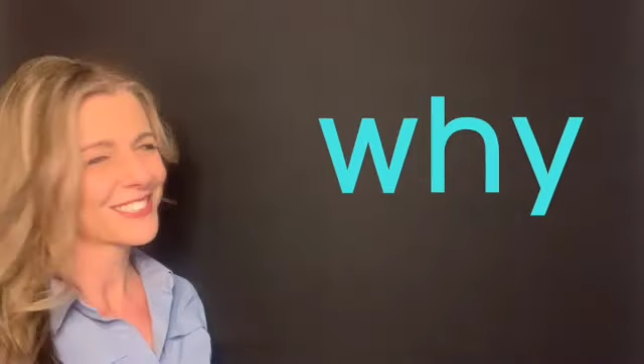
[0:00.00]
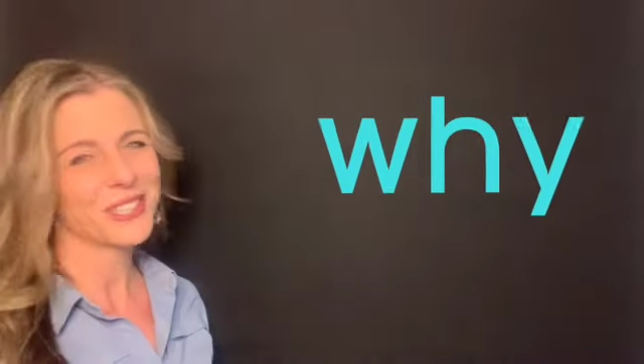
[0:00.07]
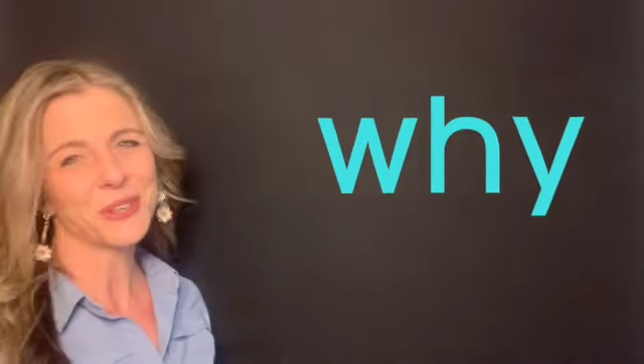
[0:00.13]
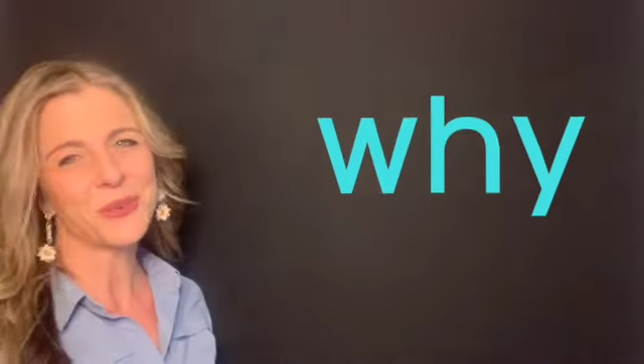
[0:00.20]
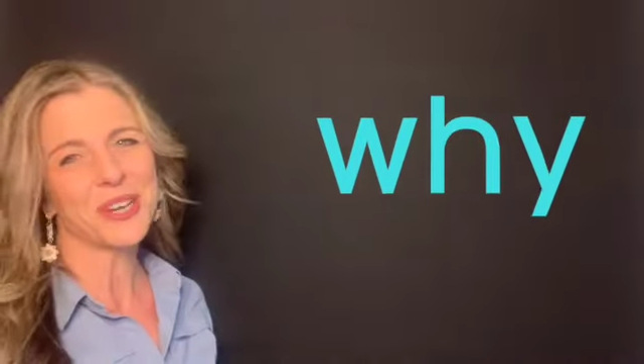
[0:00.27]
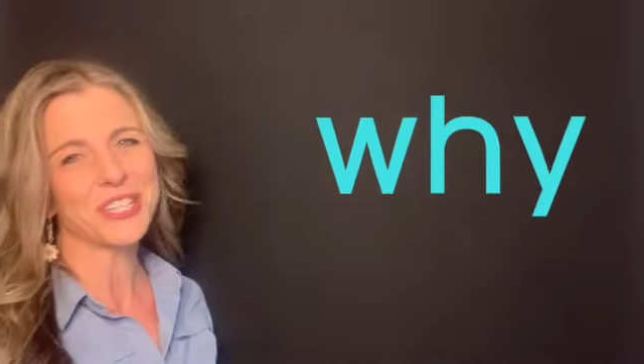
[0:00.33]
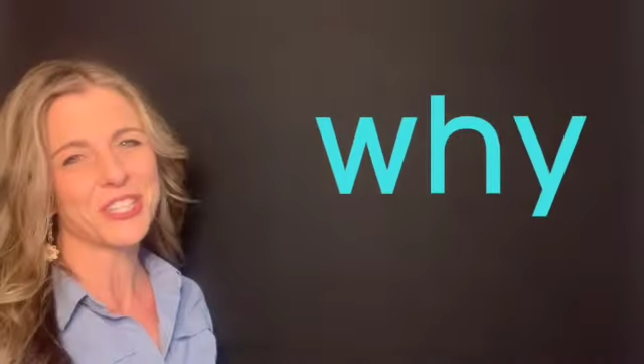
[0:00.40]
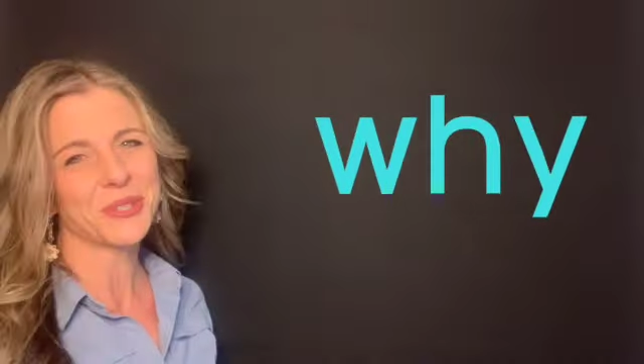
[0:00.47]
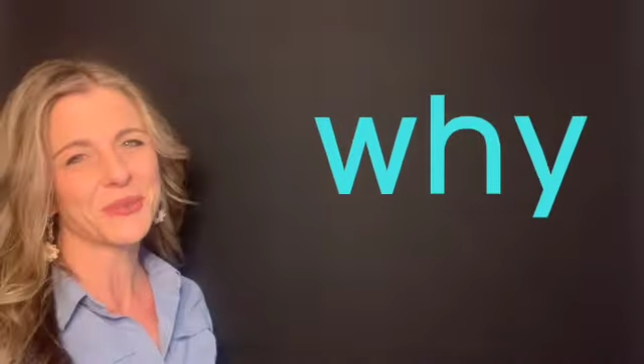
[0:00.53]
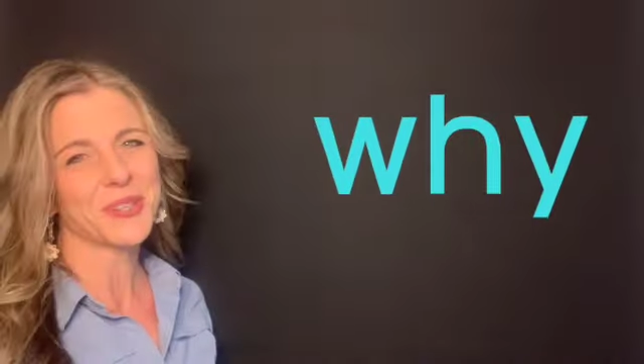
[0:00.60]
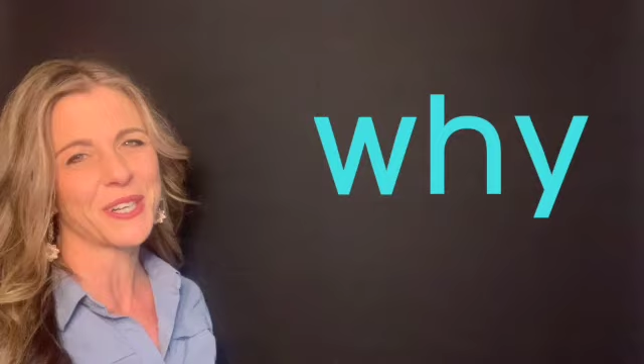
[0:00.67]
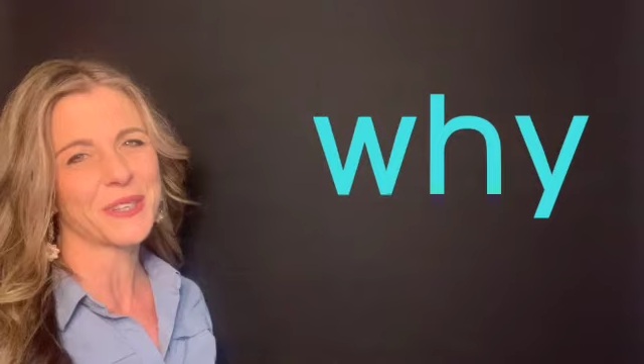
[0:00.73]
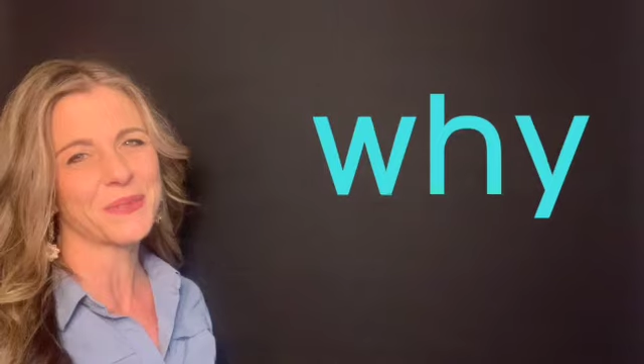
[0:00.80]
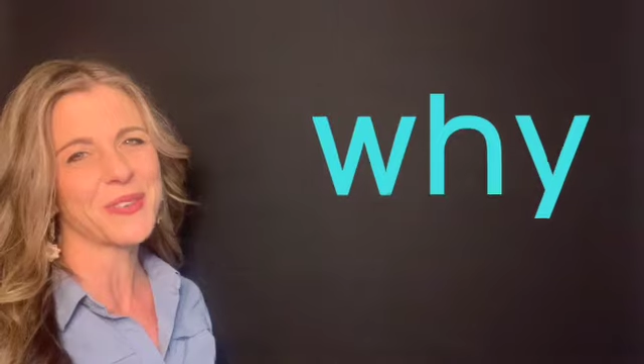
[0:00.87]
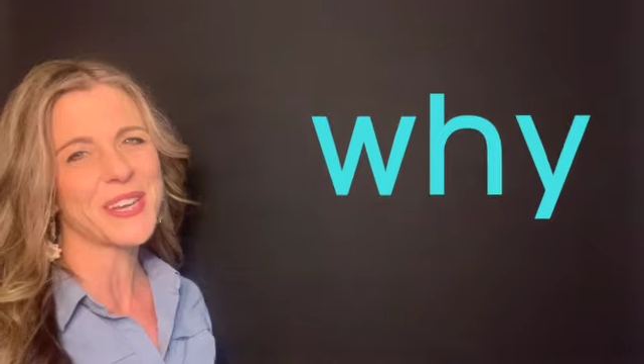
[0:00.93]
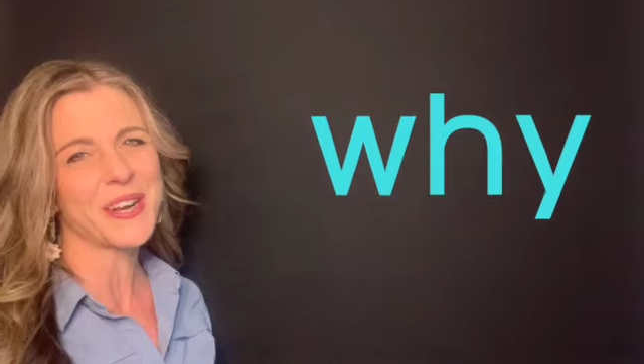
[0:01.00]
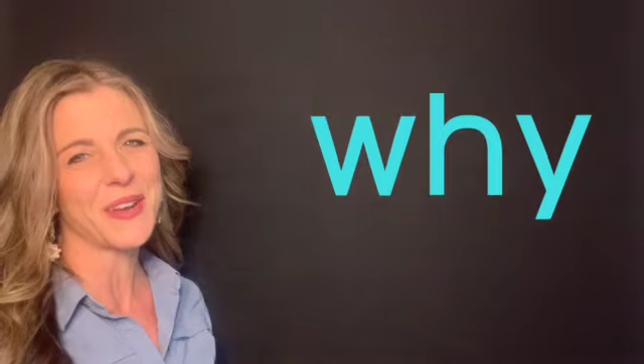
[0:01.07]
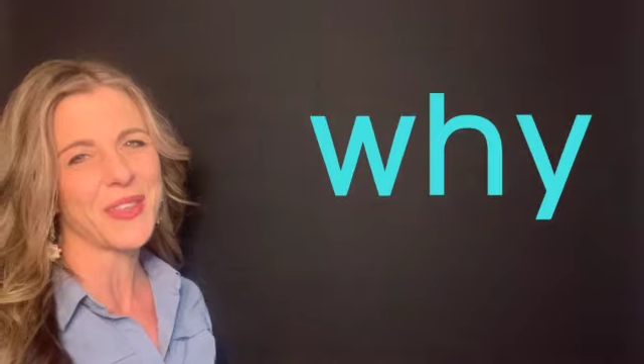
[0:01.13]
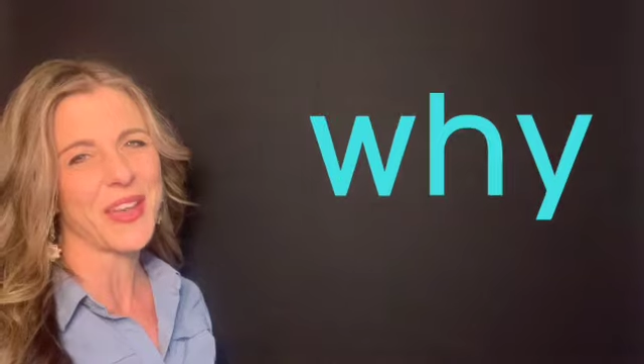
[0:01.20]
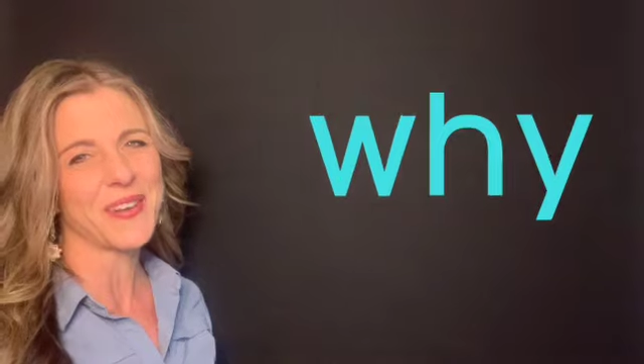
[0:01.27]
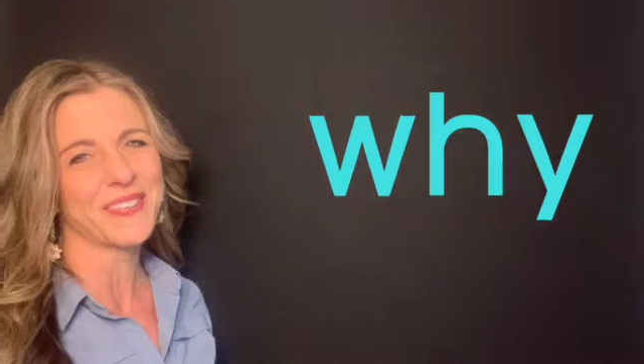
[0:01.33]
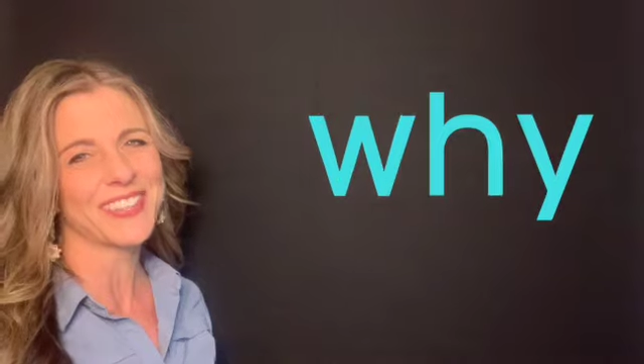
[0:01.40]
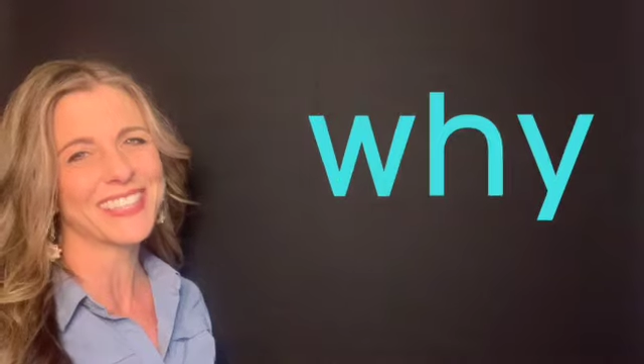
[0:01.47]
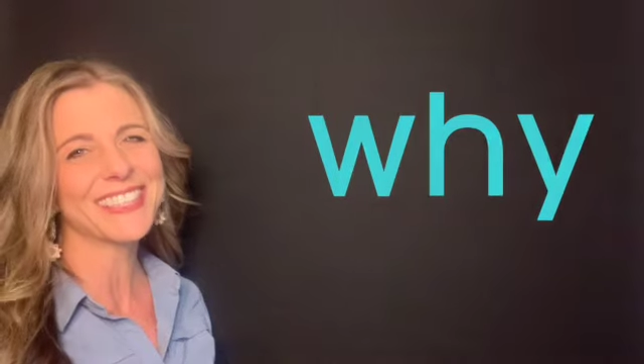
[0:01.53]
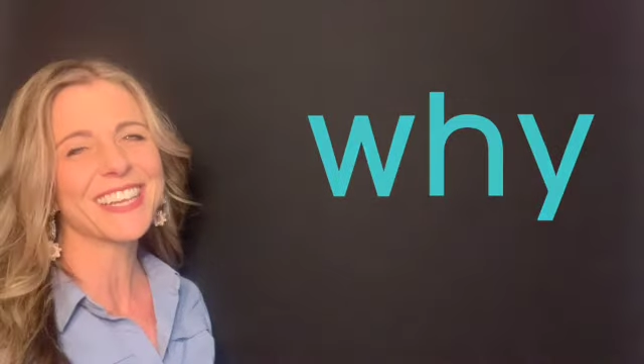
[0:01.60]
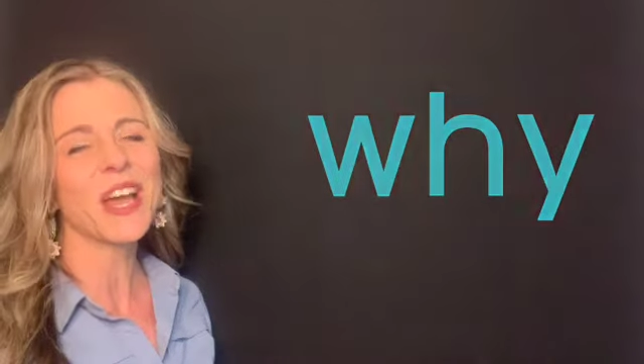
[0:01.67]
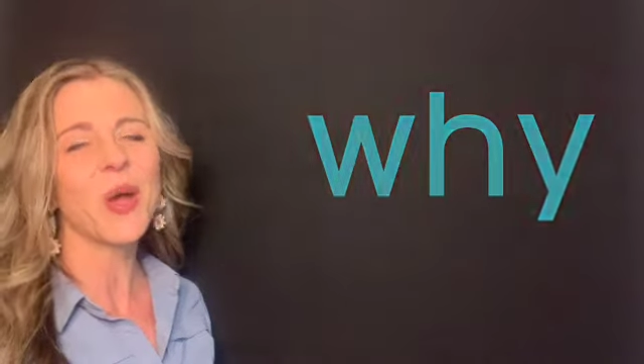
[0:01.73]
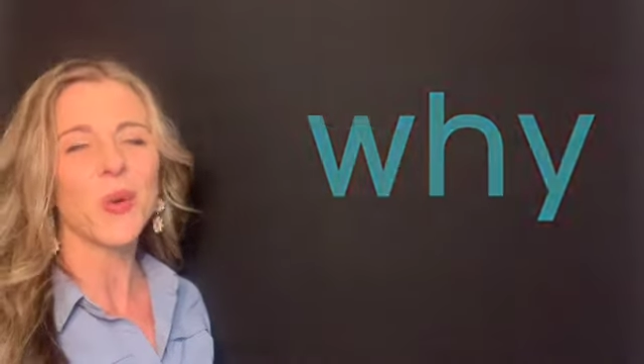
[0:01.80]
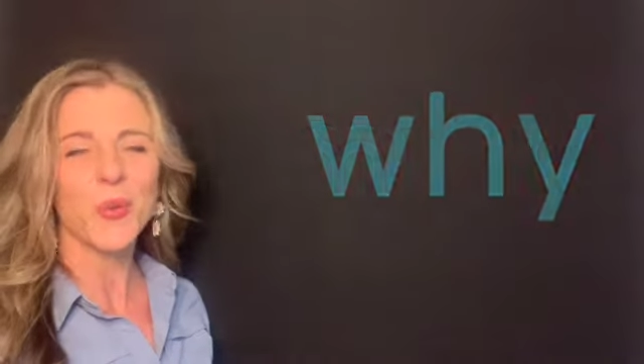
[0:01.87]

Question word. We know that one.